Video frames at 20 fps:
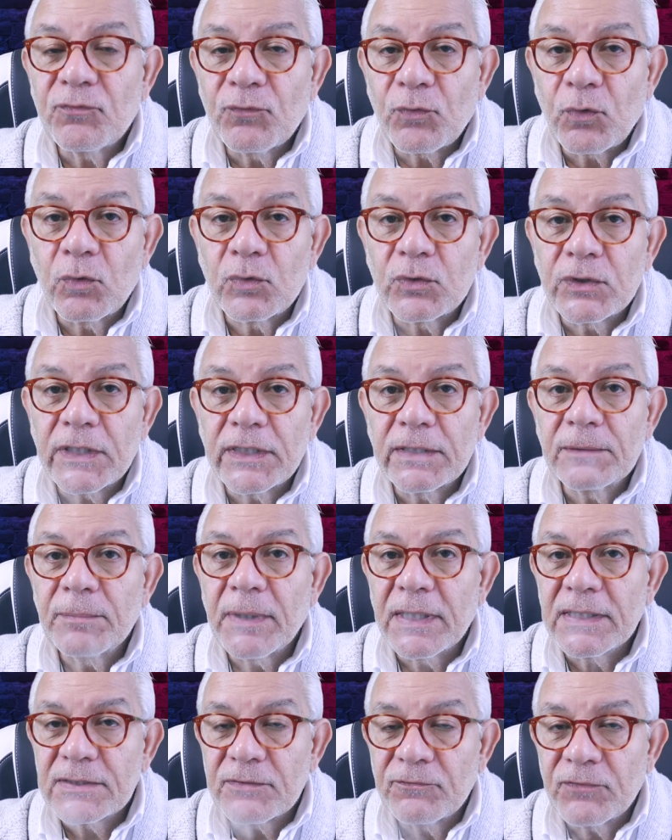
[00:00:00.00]
throat hit,
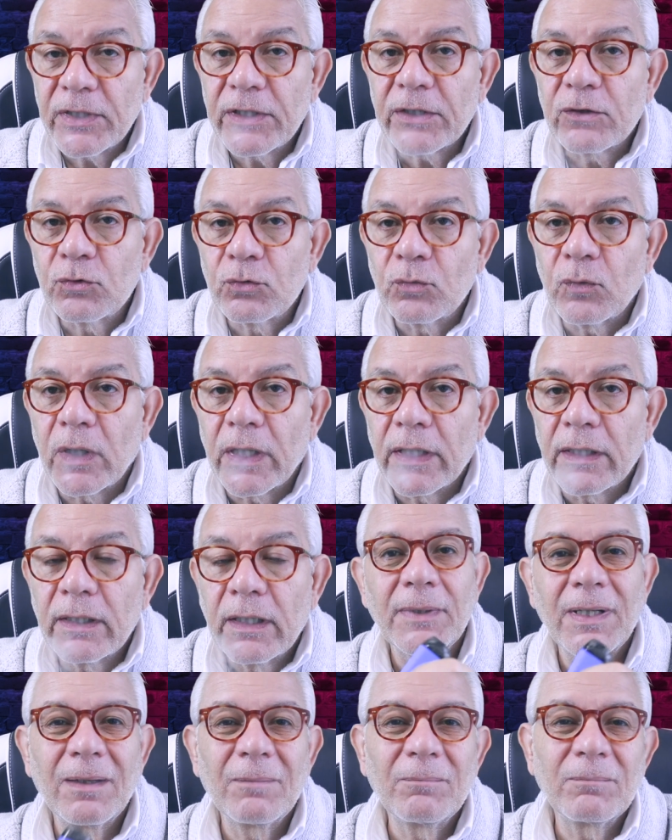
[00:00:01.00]
but it's a very good one. I
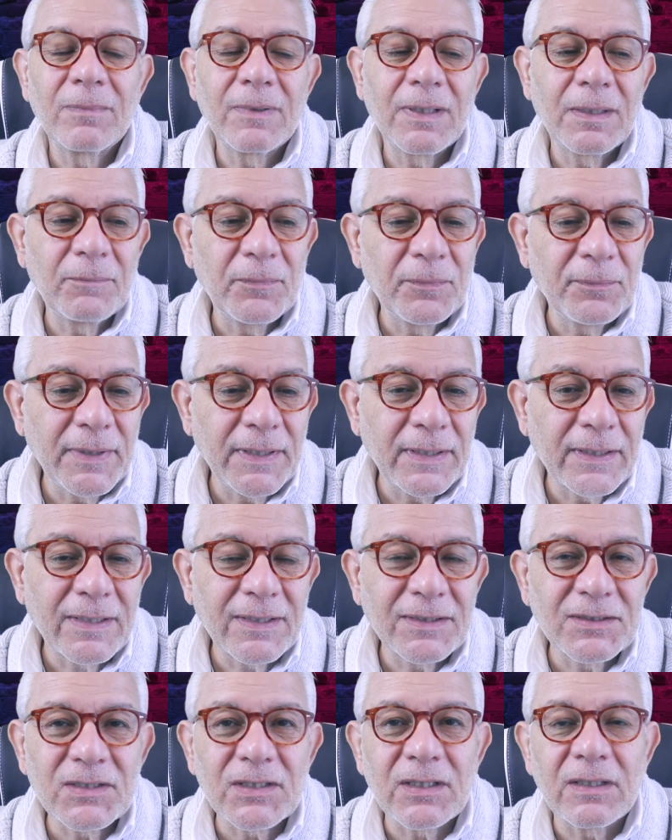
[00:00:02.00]
mean, I'm a bit
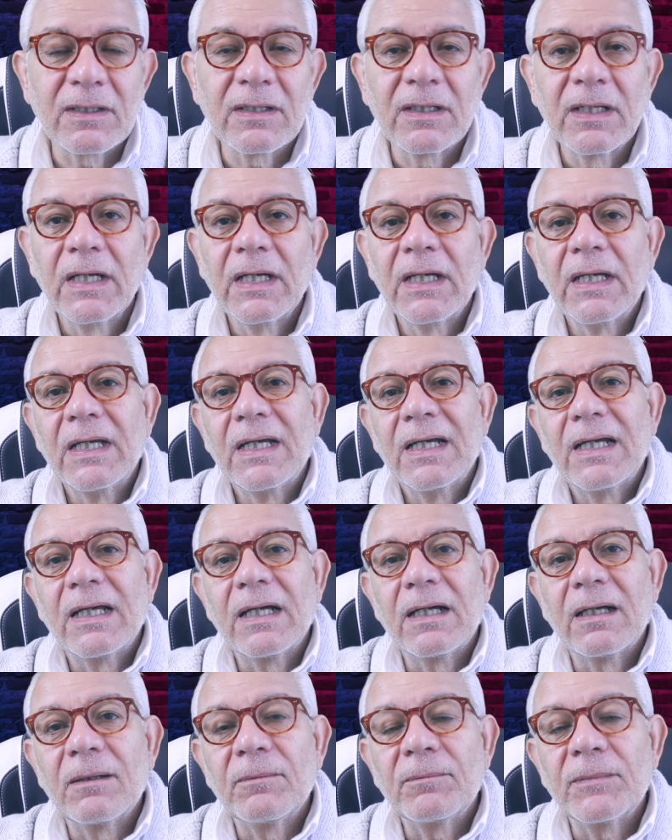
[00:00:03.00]
critical,
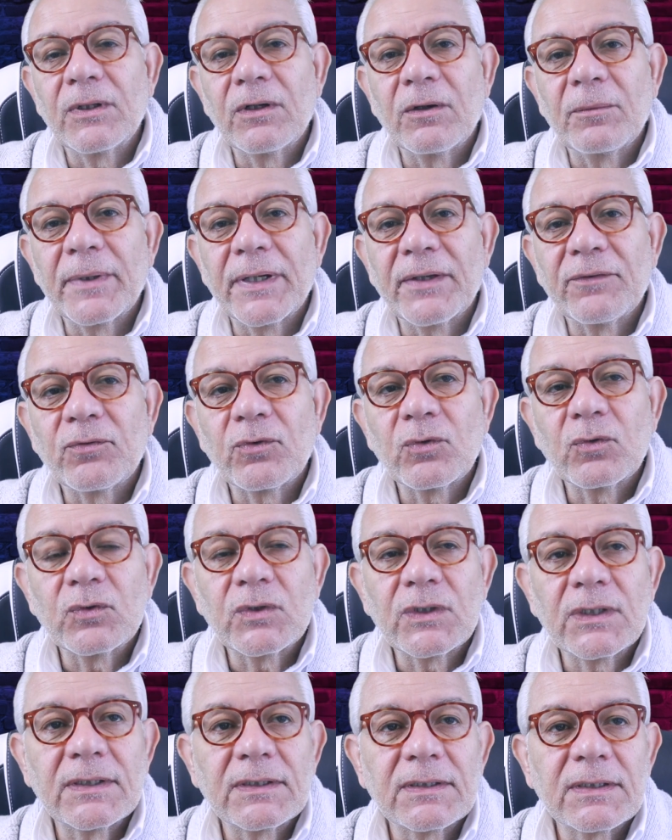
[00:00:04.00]
about
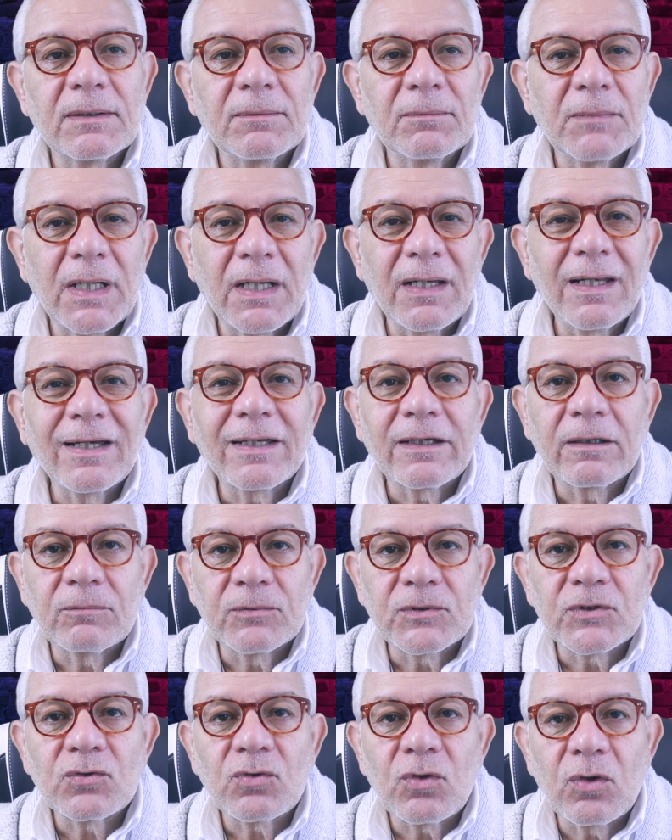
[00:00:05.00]
throat hit. I like a
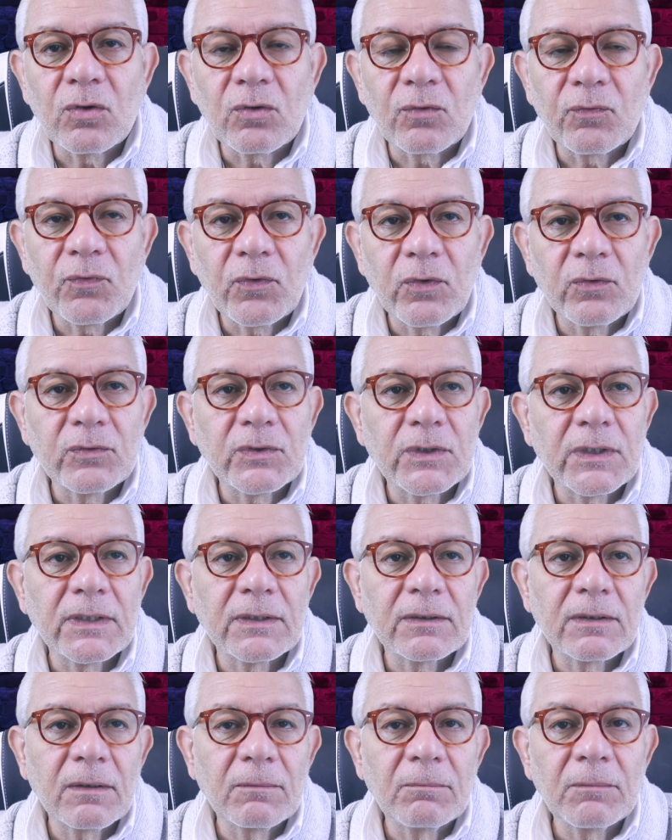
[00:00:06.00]
strong throat
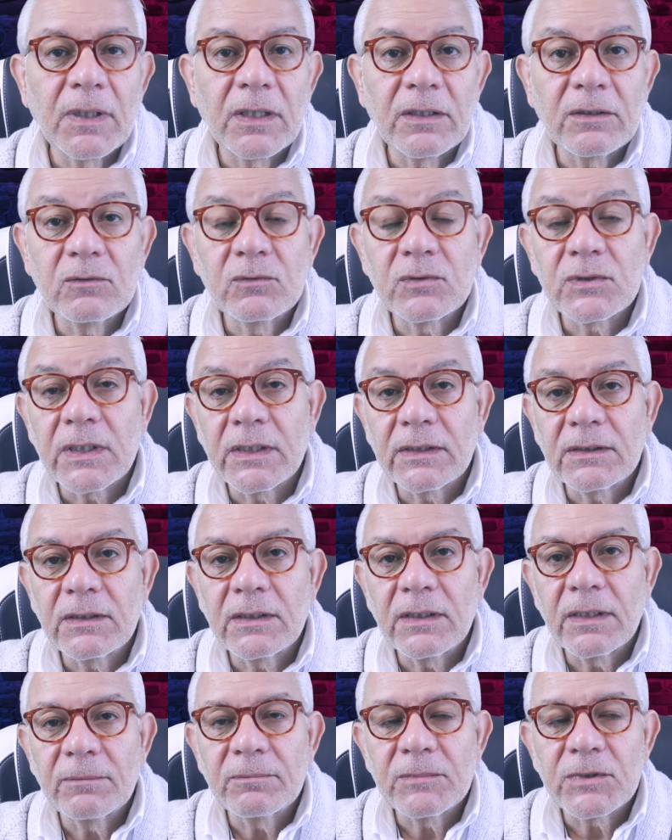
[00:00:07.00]
hit. I use
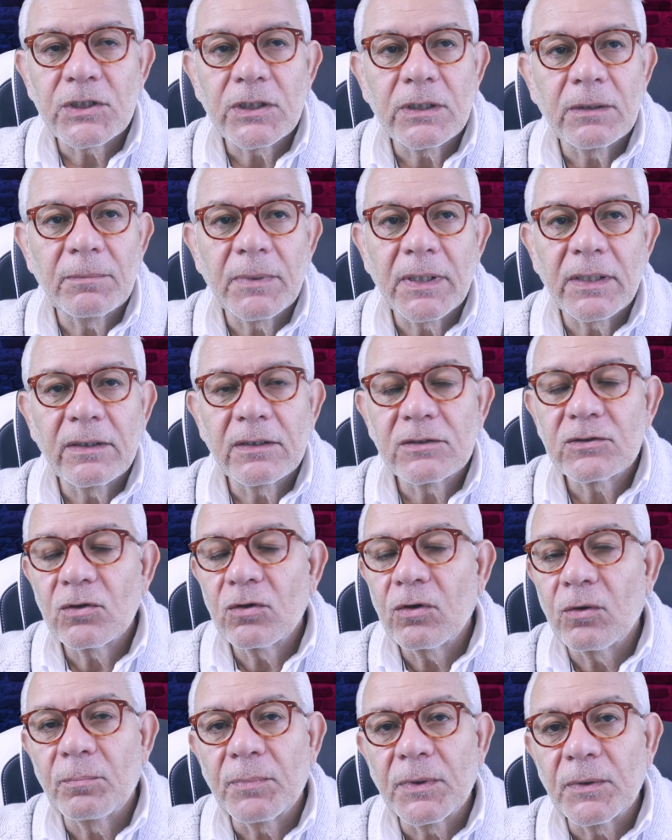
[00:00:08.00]
18 mg, but there's a
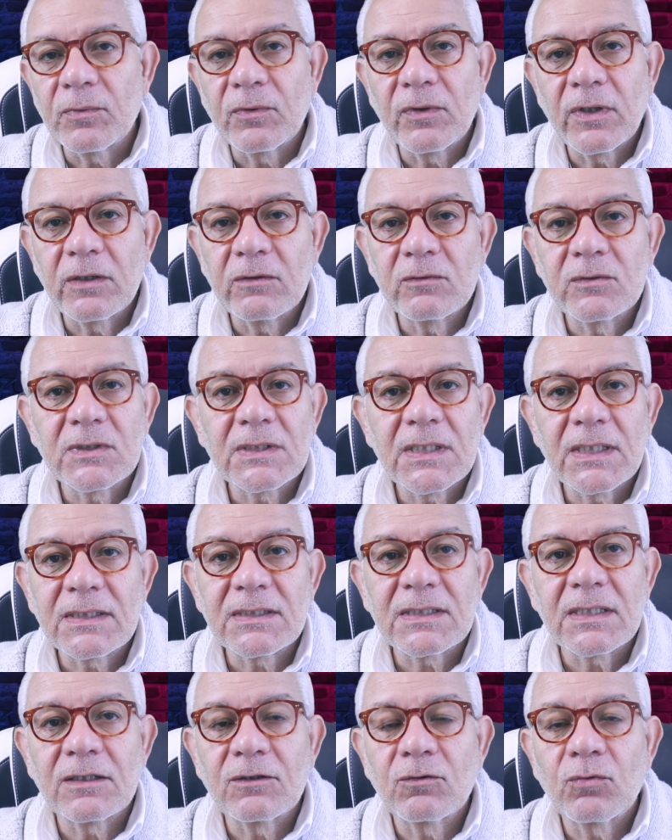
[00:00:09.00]
lot of people that use
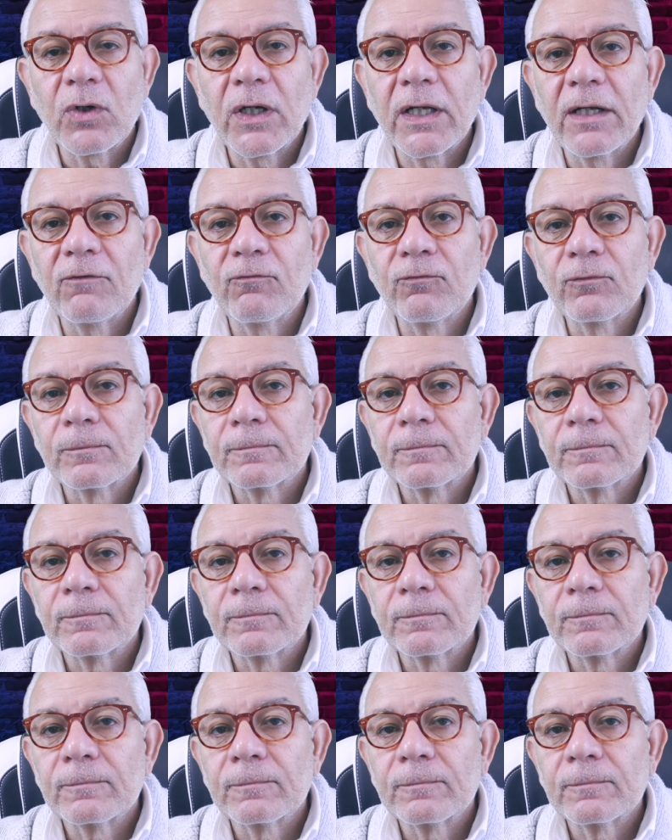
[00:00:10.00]
6 and 12.